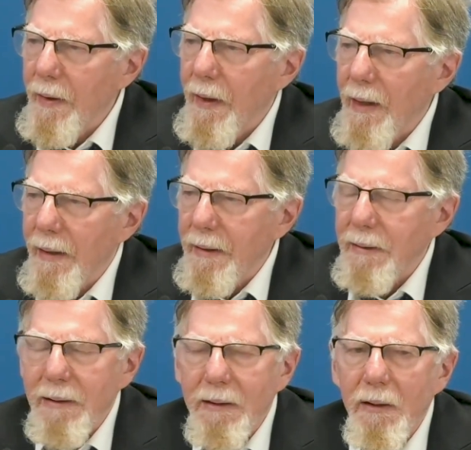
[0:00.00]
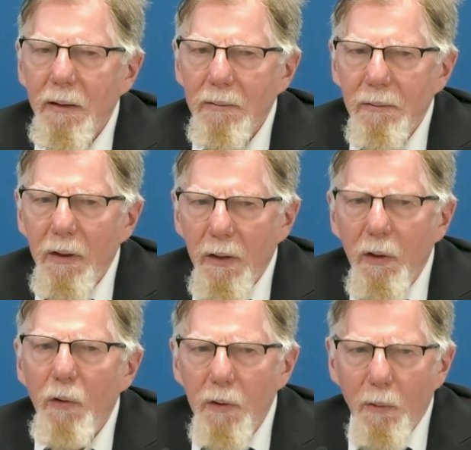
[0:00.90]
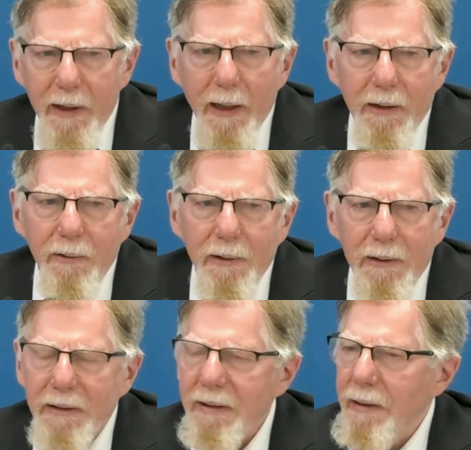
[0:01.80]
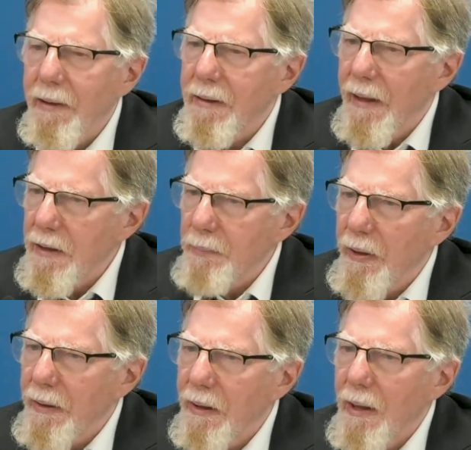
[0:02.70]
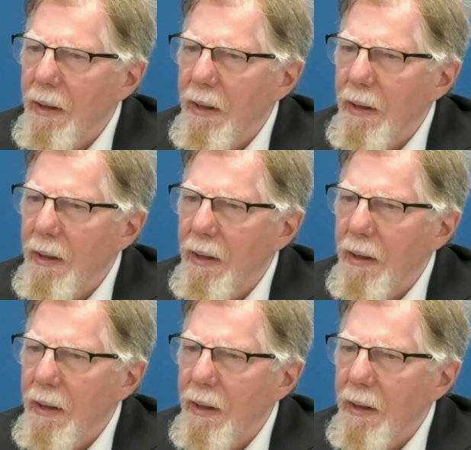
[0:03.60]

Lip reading: is a quite accurate assessment.